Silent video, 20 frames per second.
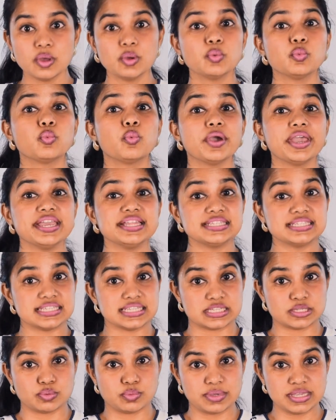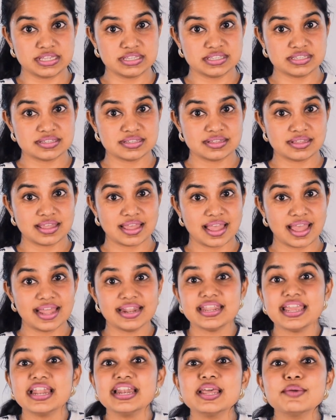wait 6 weeks,
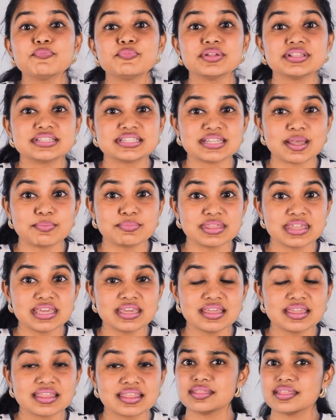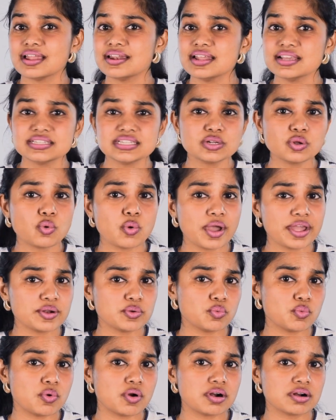and you end up with something that doesn't quite
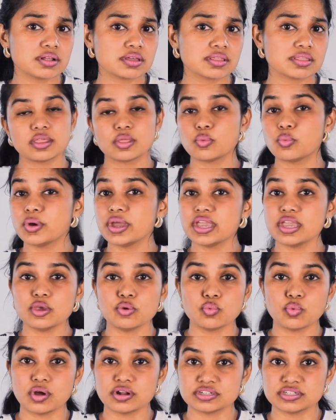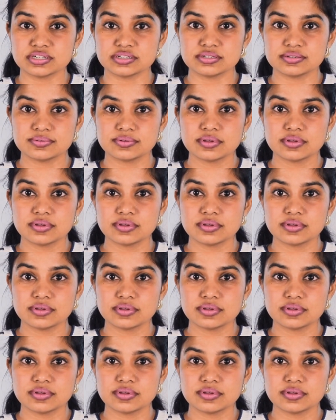work the way you want it.